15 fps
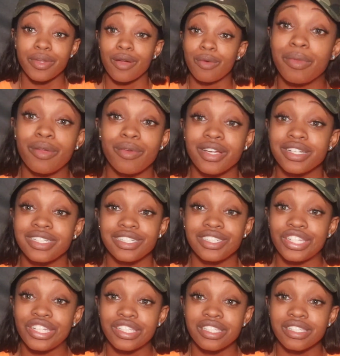Don't be rushing
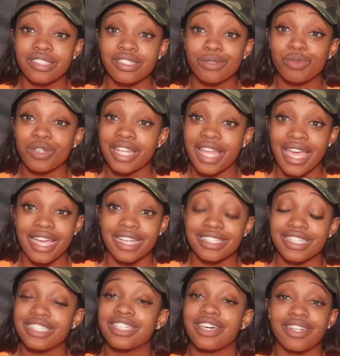Jesus. Relax.
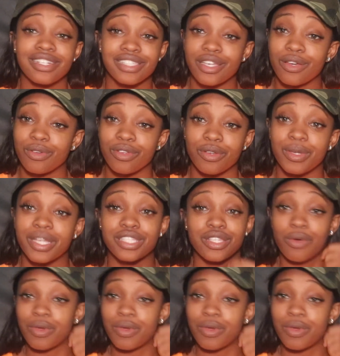He's going to tell you. It's